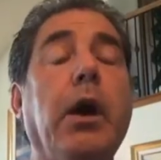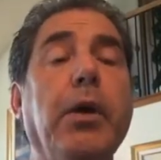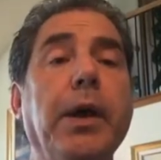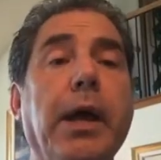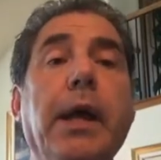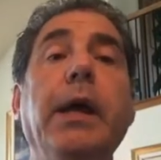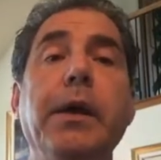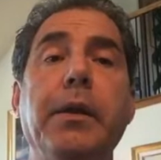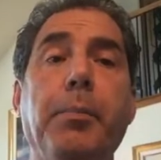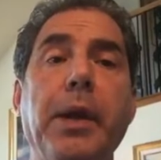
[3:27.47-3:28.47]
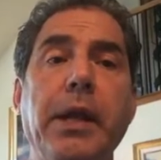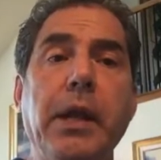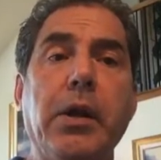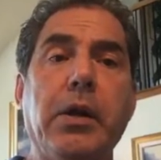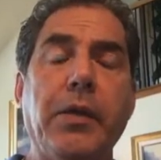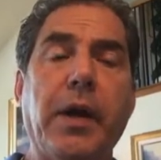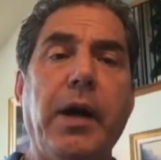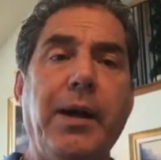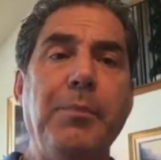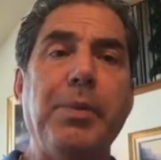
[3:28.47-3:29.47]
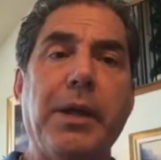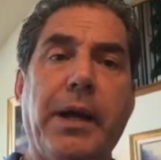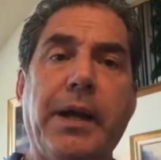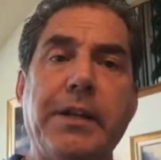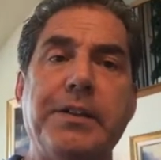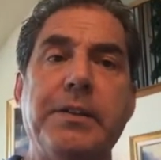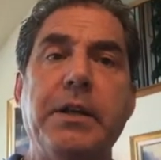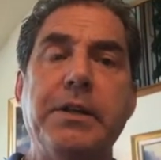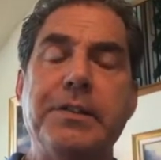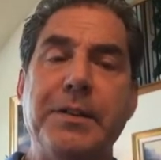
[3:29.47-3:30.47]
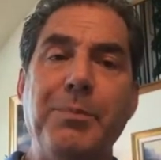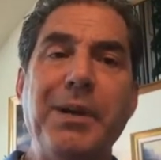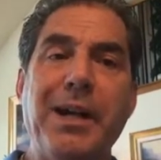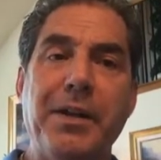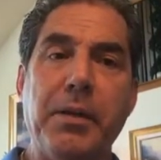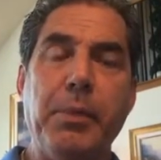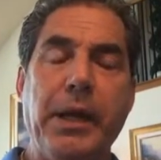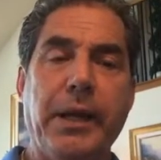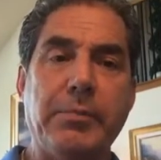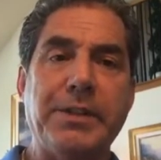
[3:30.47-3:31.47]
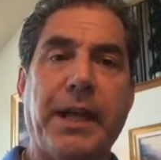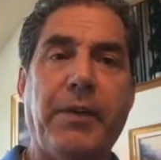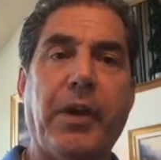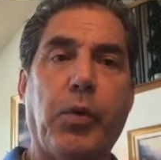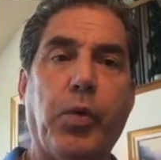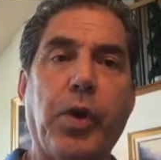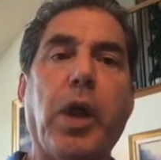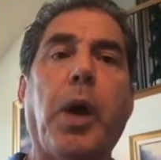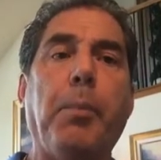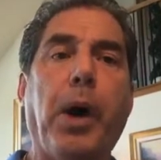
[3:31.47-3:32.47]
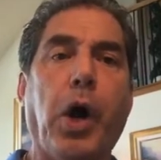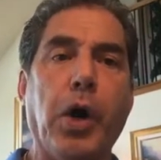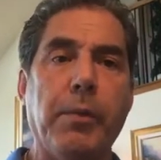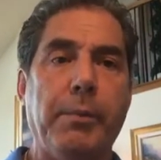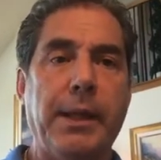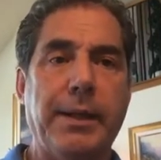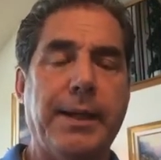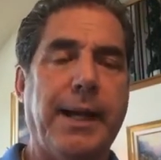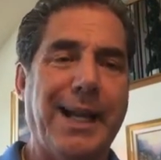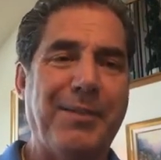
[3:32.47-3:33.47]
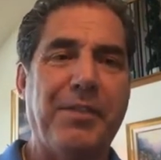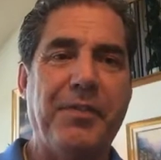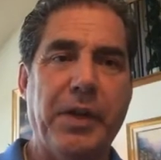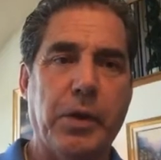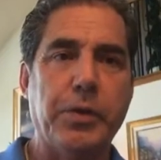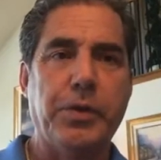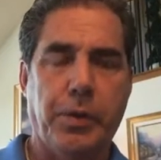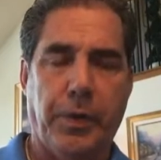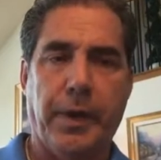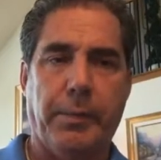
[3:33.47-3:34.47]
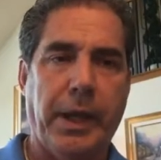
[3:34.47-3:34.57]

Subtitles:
Okay, depending on the complex, some condominiums have a real apartment kind of a feel to them.